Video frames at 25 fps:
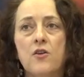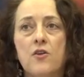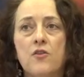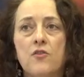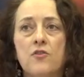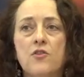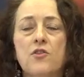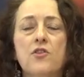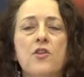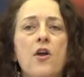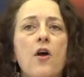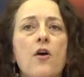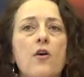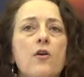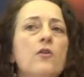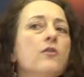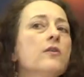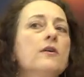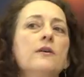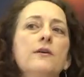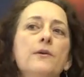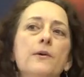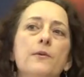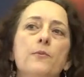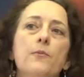
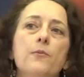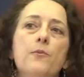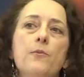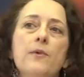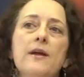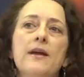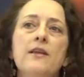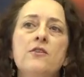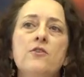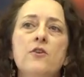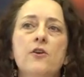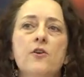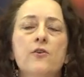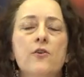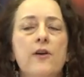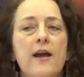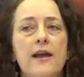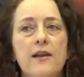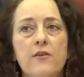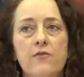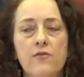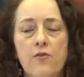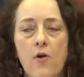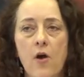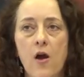So in your
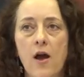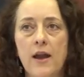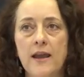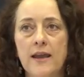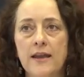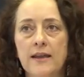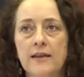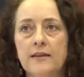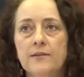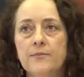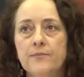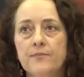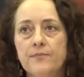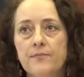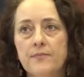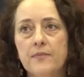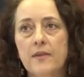creative writing,